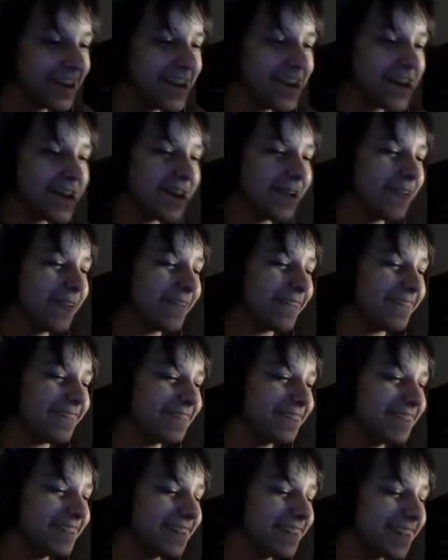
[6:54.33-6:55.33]
No!
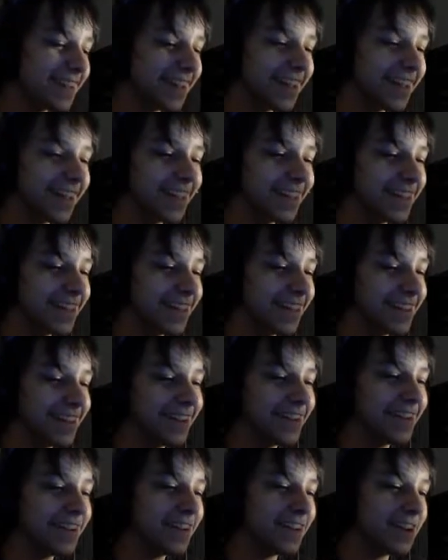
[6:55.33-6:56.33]

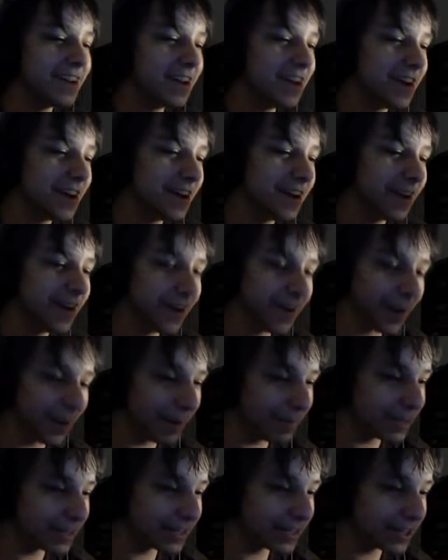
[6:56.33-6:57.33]
No!
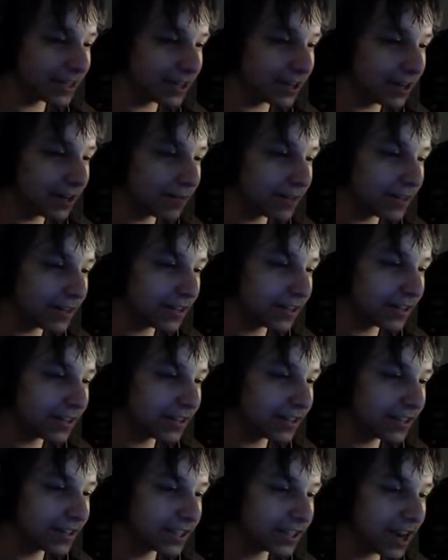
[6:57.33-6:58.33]
I'm disturbed and
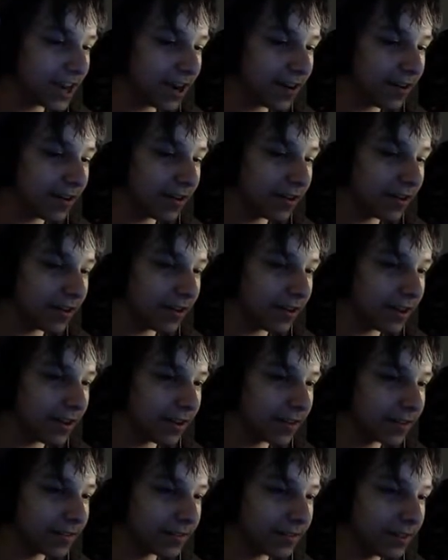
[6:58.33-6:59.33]
scared
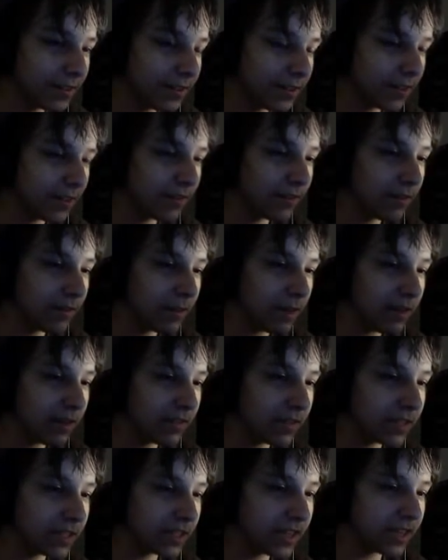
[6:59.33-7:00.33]
and all of the
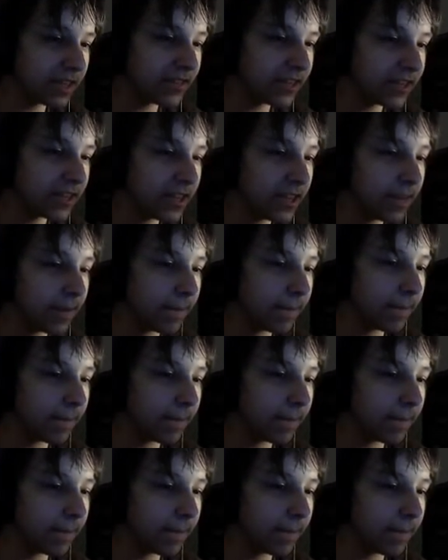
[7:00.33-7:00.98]
above at the same time.